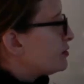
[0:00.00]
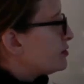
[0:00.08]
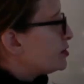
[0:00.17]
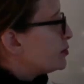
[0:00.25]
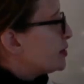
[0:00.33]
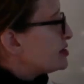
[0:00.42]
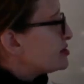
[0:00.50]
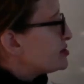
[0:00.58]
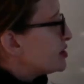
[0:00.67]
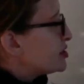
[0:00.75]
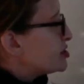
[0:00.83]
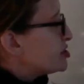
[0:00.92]
the best
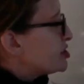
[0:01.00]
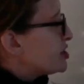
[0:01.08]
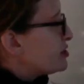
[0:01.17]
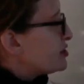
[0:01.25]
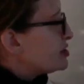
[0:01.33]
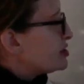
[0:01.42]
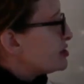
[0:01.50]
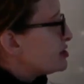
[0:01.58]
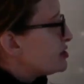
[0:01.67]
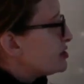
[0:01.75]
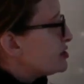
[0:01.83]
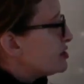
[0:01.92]
dictionary
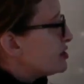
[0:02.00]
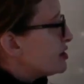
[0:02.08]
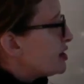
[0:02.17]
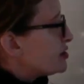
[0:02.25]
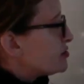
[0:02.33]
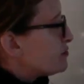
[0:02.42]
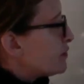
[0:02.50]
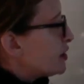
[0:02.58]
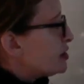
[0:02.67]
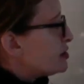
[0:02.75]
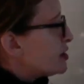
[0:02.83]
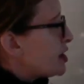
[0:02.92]
has a
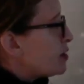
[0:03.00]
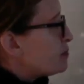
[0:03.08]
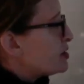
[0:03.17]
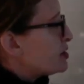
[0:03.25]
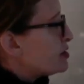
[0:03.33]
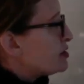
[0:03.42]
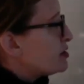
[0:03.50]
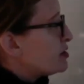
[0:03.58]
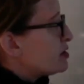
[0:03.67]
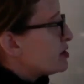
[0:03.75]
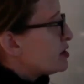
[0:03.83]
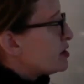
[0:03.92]
funny name.
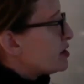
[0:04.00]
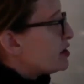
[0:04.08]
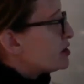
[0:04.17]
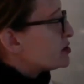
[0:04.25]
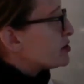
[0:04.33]
It's